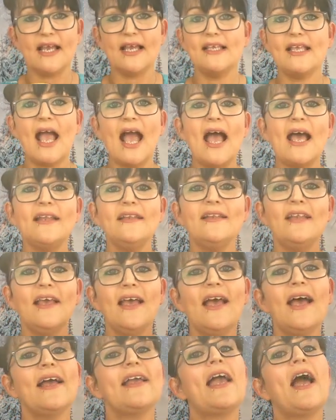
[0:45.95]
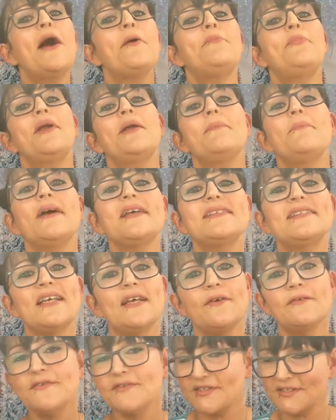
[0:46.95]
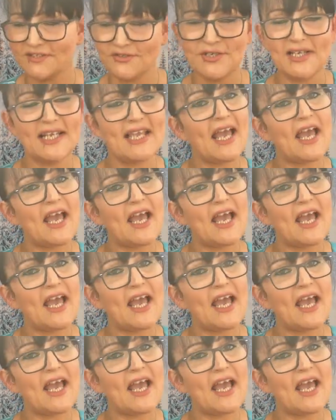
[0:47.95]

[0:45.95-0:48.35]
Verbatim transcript: I can't, I can't bring myself to drink